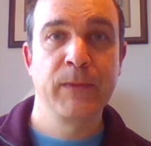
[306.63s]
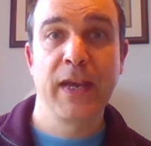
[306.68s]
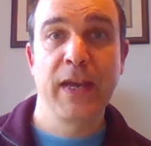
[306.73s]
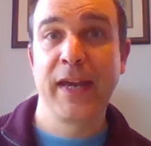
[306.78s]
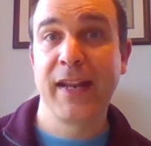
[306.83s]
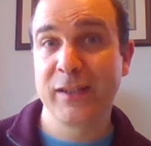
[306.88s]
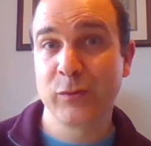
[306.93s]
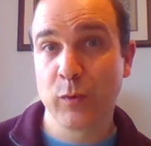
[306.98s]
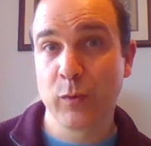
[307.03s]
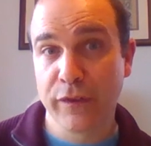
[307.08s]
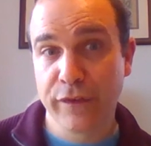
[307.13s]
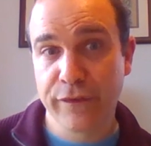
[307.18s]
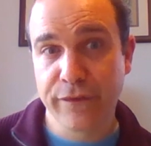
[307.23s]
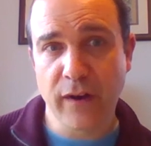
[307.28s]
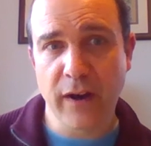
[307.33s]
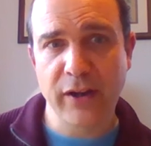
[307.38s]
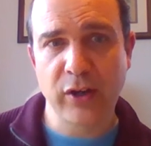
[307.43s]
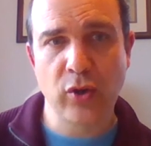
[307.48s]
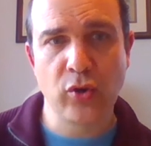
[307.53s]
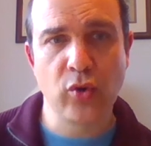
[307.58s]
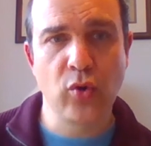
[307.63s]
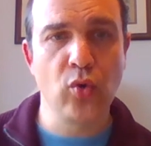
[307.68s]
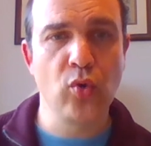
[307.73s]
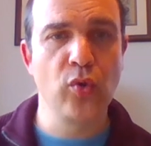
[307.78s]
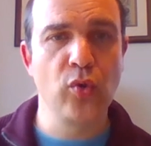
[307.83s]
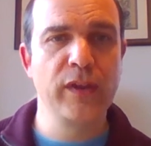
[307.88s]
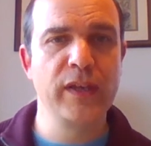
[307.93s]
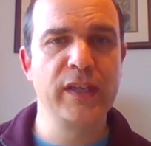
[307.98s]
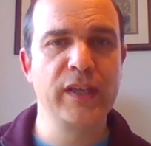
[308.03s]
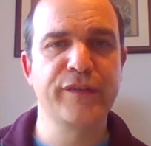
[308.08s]
And as we fight on
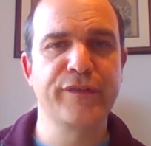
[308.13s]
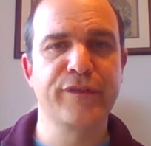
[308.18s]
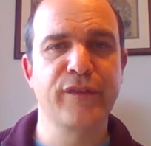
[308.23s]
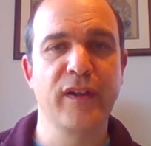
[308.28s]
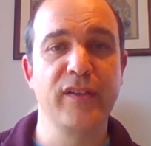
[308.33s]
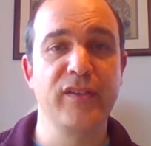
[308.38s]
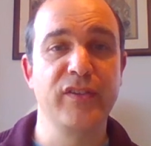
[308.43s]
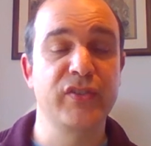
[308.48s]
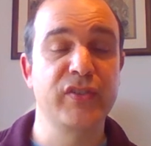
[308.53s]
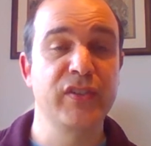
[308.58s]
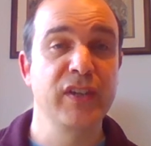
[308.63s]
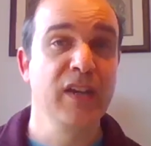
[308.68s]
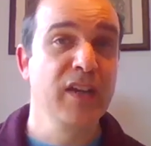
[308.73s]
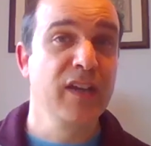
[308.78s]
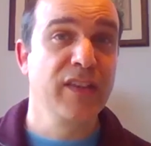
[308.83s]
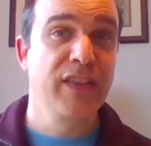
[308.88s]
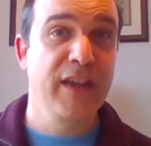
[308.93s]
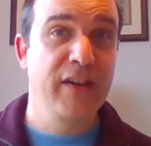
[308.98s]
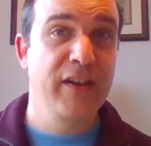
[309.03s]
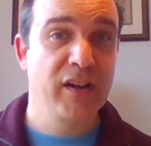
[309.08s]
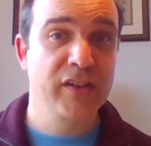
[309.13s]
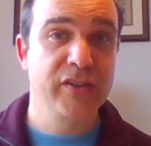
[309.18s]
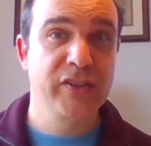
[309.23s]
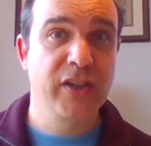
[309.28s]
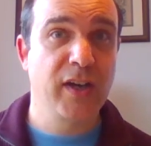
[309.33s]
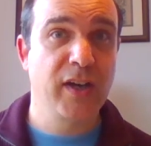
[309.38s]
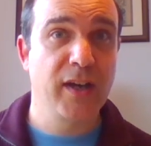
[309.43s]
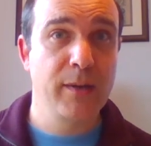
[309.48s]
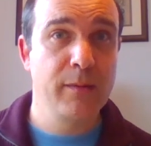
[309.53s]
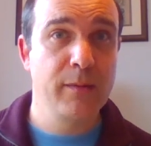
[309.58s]
all these fronts, there are
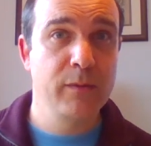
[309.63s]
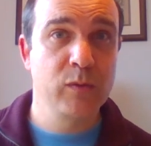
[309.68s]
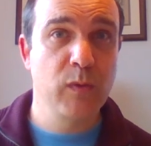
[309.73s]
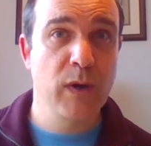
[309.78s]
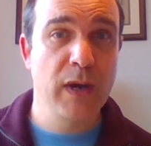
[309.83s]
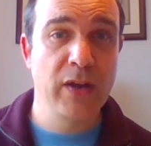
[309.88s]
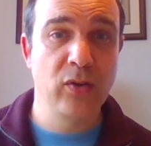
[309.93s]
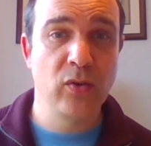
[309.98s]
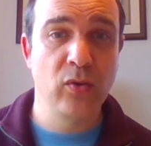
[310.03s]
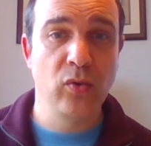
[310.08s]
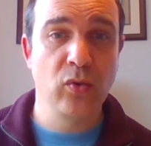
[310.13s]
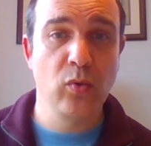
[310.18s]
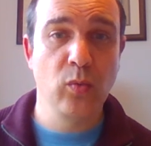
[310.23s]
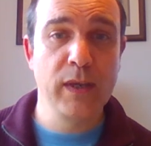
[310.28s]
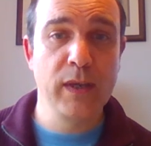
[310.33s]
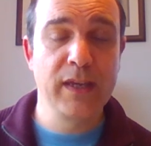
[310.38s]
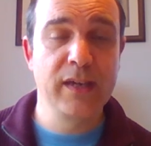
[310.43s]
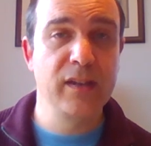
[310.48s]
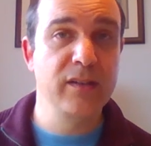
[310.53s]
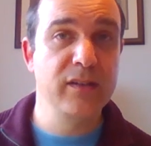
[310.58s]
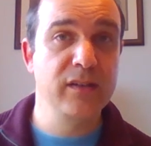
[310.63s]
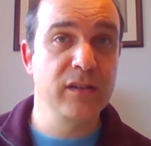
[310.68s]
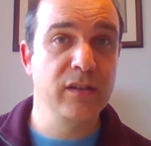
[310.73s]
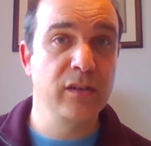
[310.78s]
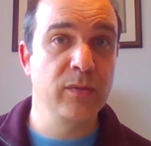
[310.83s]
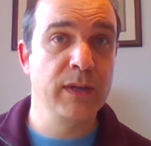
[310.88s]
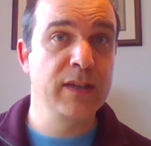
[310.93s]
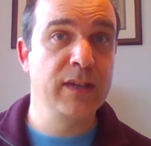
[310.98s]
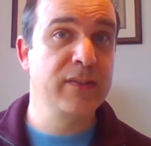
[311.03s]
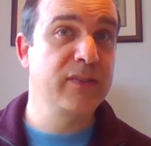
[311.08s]
times when all we can
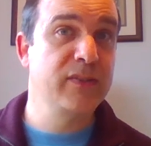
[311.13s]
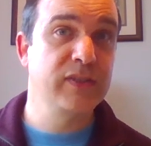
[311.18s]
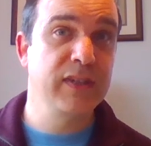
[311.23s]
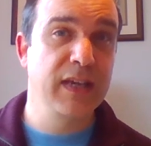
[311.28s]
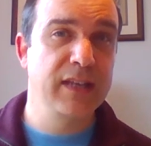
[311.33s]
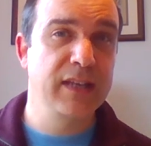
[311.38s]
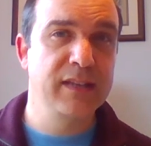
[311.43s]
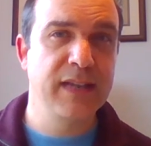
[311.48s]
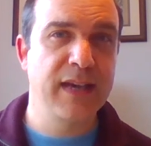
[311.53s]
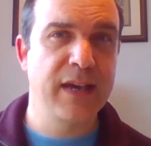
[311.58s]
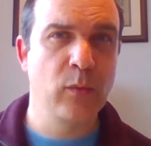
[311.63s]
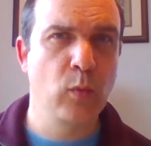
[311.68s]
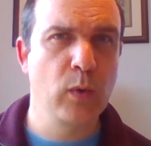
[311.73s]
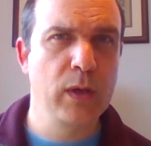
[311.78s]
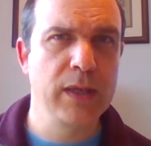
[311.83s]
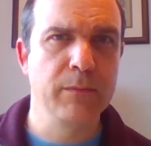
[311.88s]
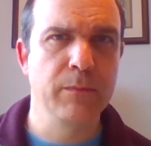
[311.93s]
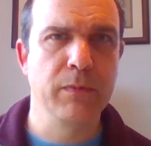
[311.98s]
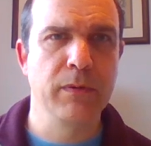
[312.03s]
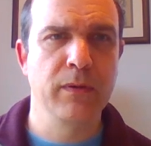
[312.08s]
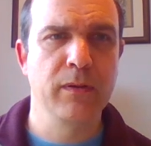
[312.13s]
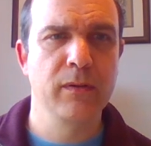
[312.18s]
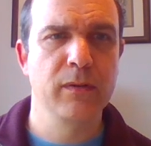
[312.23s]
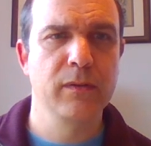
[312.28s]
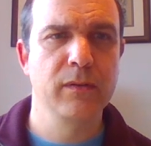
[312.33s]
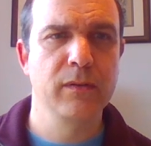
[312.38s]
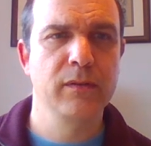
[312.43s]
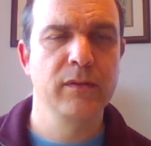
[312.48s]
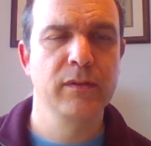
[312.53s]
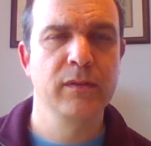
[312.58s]
do is sit and weep,
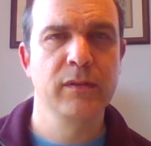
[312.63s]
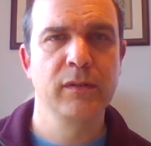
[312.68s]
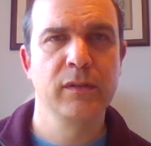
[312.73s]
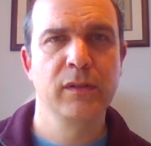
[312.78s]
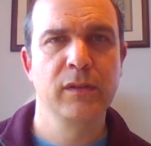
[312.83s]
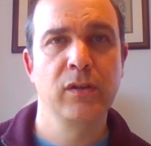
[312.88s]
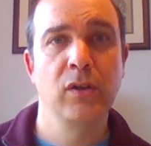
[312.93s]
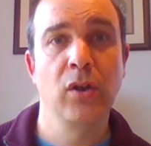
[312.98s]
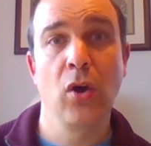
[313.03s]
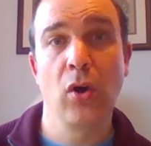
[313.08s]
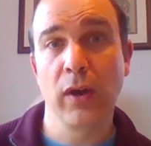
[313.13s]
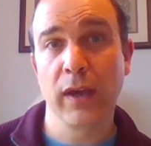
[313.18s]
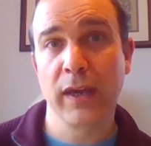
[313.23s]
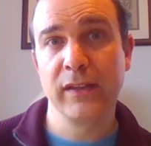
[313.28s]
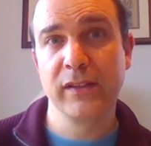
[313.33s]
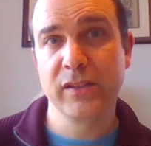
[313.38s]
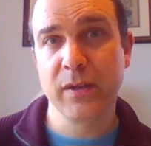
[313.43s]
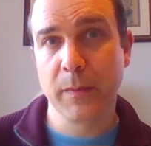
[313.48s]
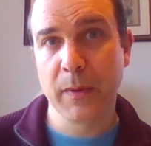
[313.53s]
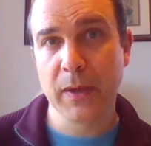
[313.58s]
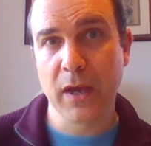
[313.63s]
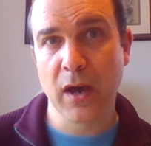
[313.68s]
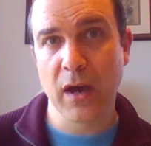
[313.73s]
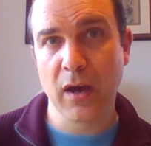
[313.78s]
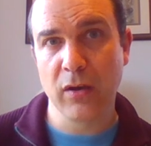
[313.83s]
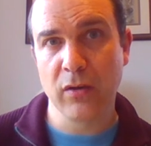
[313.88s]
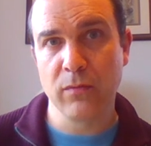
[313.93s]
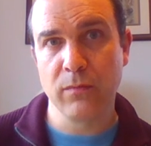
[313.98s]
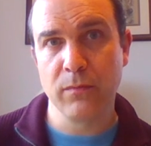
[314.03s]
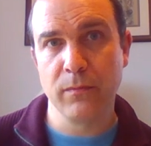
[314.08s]
longing to be
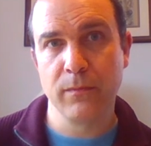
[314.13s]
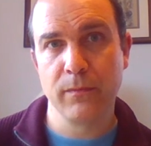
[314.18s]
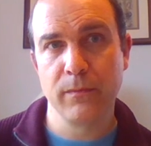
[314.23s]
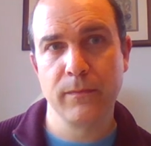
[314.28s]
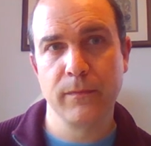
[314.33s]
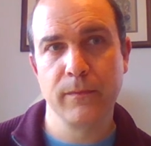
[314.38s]
home.